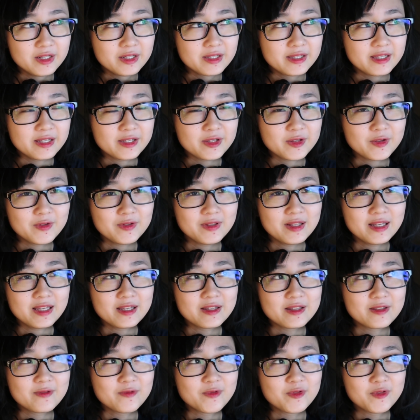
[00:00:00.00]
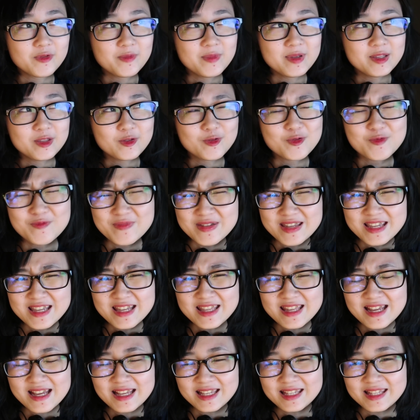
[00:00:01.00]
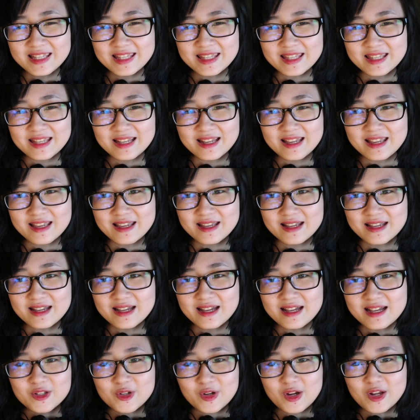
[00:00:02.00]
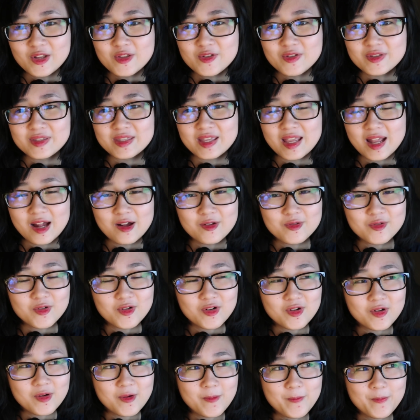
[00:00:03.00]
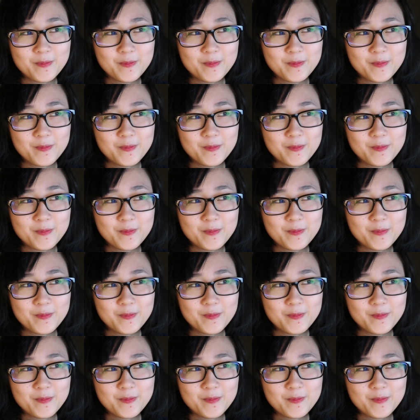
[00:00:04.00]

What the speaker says: So like to me that is like trying to tell